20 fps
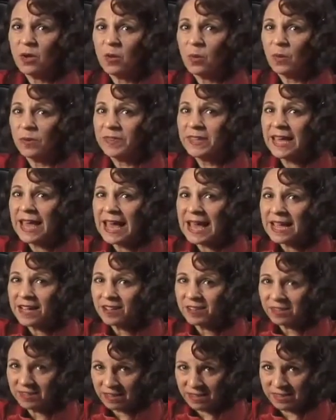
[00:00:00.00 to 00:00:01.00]
what the
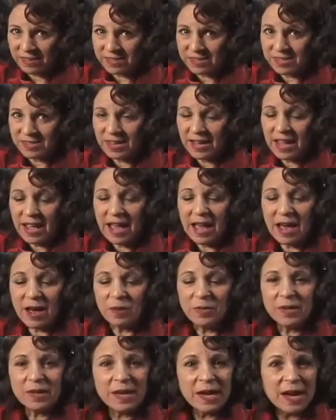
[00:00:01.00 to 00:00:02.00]
angle is, how
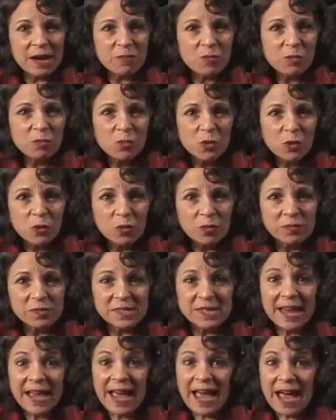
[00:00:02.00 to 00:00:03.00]
the camera
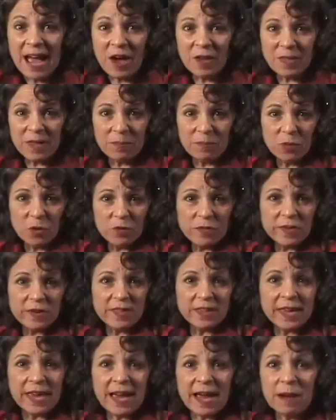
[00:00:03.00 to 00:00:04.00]
moves, how that movement of
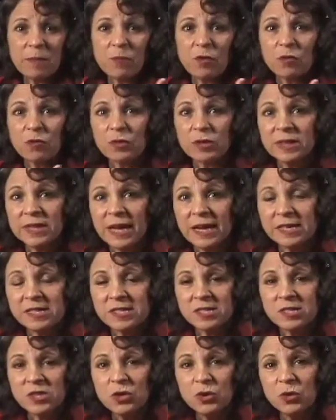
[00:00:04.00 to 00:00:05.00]
the camera
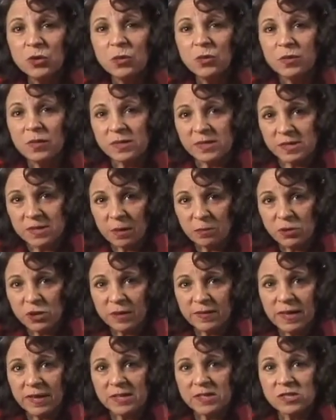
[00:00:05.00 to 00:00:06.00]
relates to the
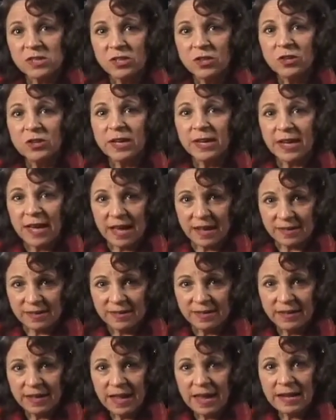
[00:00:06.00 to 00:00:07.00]
subject that it's looking at,
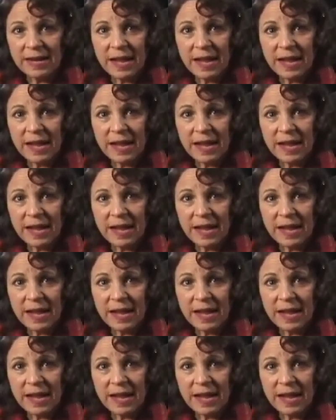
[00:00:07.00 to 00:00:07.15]
and